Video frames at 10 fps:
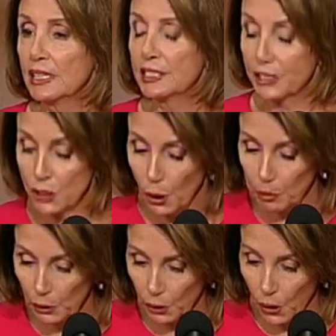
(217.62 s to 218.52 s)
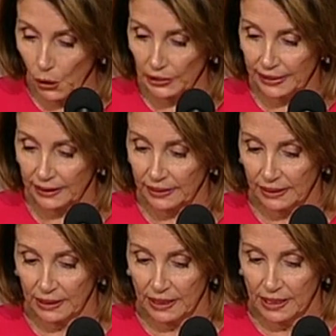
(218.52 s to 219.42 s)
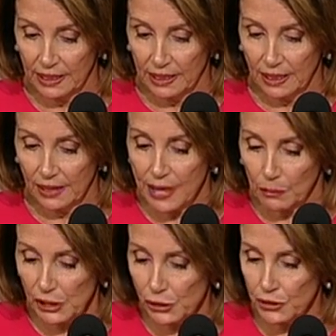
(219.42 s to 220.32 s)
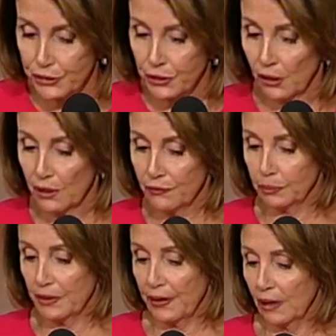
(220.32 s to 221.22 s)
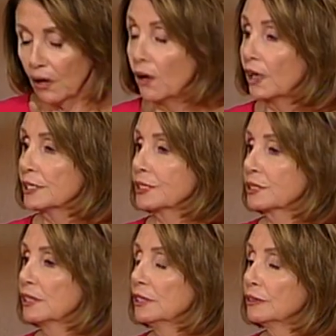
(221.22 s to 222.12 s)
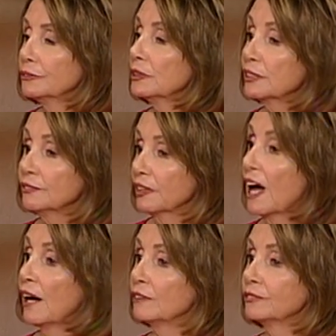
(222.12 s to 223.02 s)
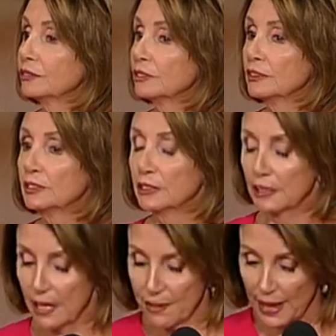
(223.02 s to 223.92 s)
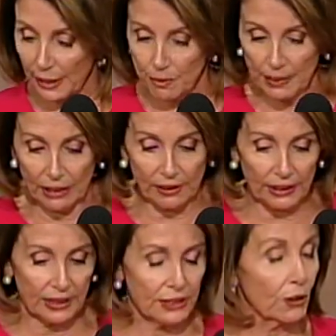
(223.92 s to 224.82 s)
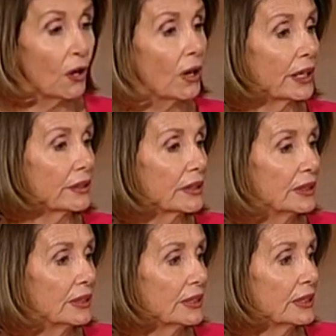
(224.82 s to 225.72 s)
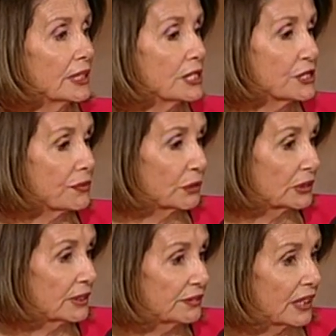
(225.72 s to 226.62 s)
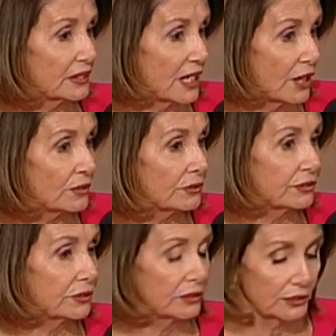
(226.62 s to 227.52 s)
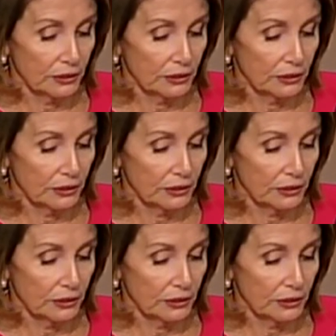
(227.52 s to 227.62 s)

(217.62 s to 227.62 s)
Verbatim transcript: is a noble calling, uh, that we should serve with our hearts full of love and that America's heart is full of love.